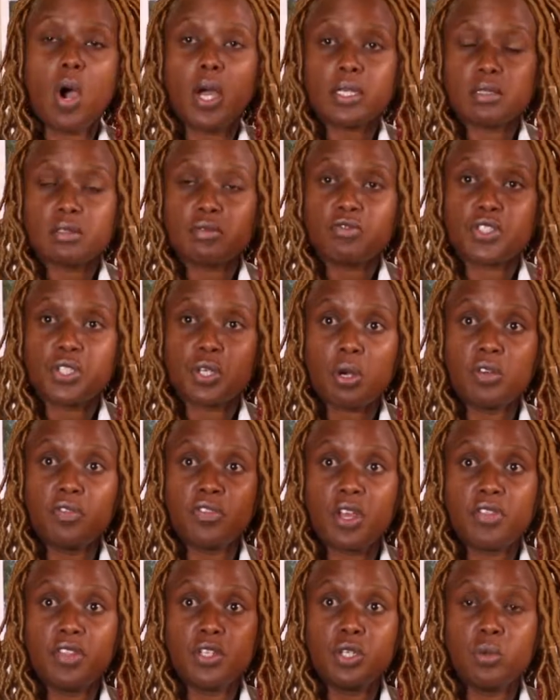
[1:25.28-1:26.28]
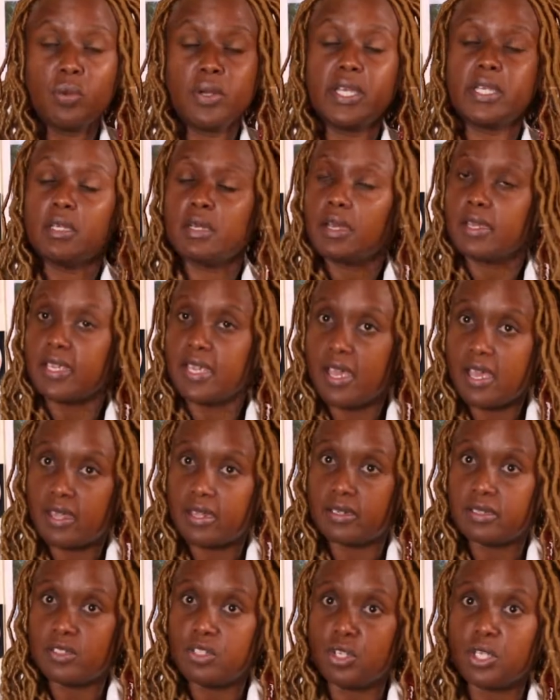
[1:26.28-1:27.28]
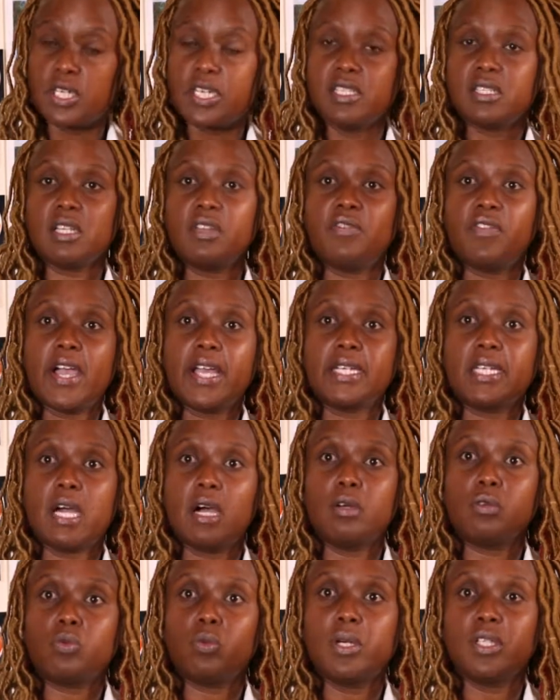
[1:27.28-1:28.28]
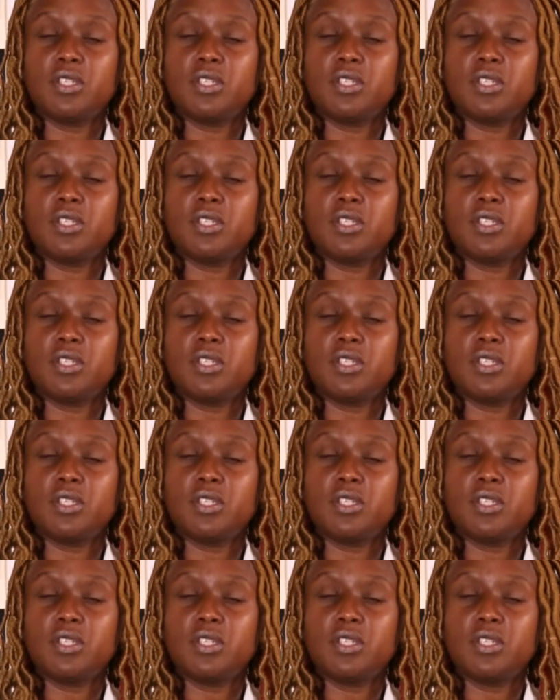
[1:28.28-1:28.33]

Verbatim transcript: What photography are they doing? Again, you can easily find out.